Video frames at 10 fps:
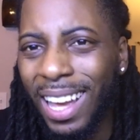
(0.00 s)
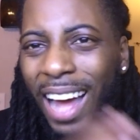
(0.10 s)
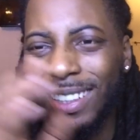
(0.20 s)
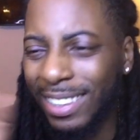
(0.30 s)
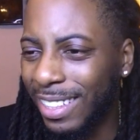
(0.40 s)

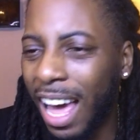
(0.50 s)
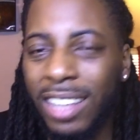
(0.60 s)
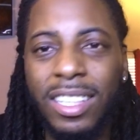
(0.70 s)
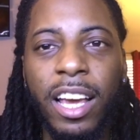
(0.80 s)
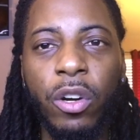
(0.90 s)

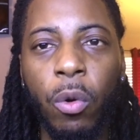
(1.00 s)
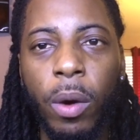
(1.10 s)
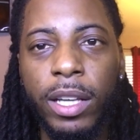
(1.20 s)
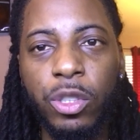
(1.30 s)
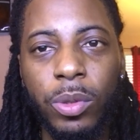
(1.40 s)
nice
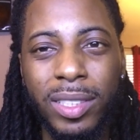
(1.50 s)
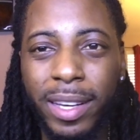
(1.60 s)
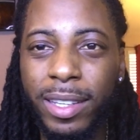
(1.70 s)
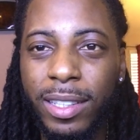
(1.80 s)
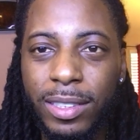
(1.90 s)
808s was
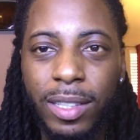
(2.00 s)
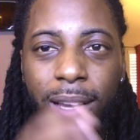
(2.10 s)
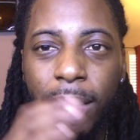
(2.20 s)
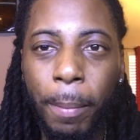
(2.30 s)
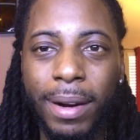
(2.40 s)
in this,
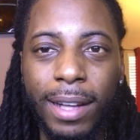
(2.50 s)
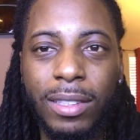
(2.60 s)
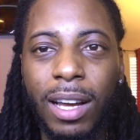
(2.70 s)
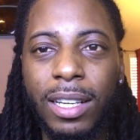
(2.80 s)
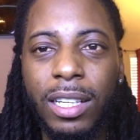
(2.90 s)
but I
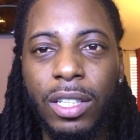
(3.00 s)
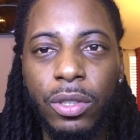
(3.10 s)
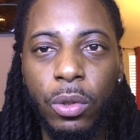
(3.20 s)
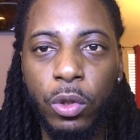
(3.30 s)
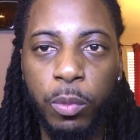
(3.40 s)
thought it could
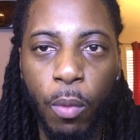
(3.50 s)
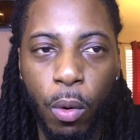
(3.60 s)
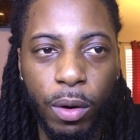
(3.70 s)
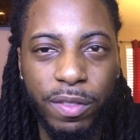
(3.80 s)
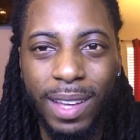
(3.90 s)
have used
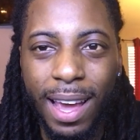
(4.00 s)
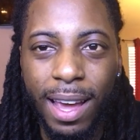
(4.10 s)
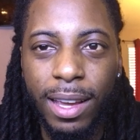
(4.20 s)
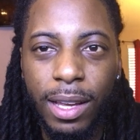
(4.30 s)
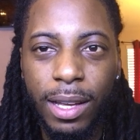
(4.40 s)
more of
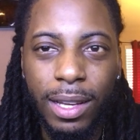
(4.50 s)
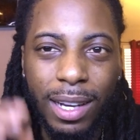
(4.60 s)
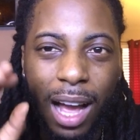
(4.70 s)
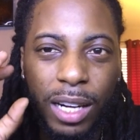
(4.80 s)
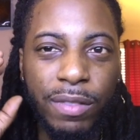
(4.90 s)
that
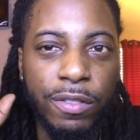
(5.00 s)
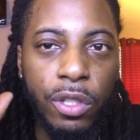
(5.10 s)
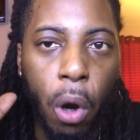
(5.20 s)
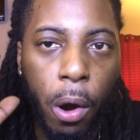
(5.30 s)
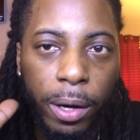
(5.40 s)
kind of
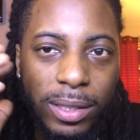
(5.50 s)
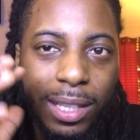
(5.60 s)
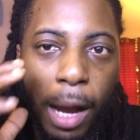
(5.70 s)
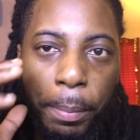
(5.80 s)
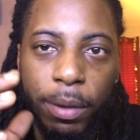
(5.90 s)
dark
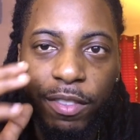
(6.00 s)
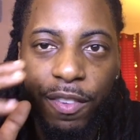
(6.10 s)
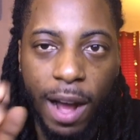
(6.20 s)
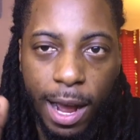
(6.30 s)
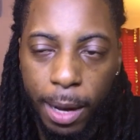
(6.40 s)
type of
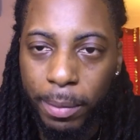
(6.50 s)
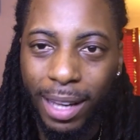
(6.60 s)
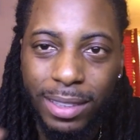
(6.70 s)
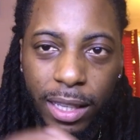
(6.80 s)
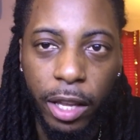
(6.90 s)
vibe.
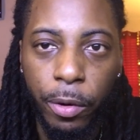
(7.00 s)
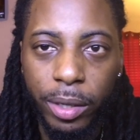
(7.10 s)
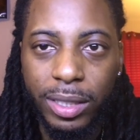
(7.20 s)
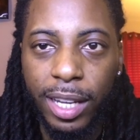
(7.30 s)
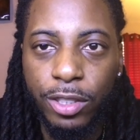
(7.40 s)
Like the
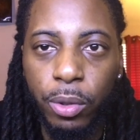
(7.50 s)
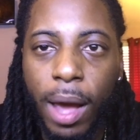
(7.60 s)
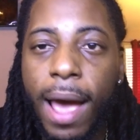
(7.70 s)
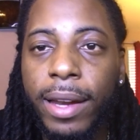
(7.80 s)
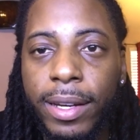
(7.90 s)
lyrics that you
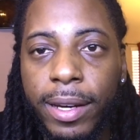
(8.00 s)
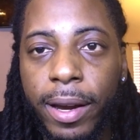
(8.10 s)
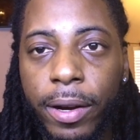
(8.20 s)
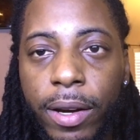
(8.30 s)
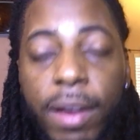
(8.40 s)
had in
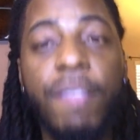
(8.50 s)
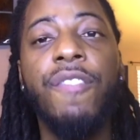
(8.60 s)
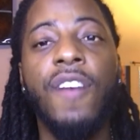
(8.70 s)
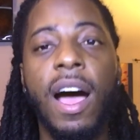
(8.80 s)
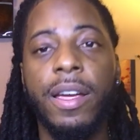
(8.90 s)
there,
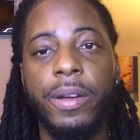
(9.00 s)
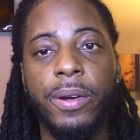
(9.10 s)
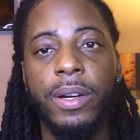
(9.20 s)
fire.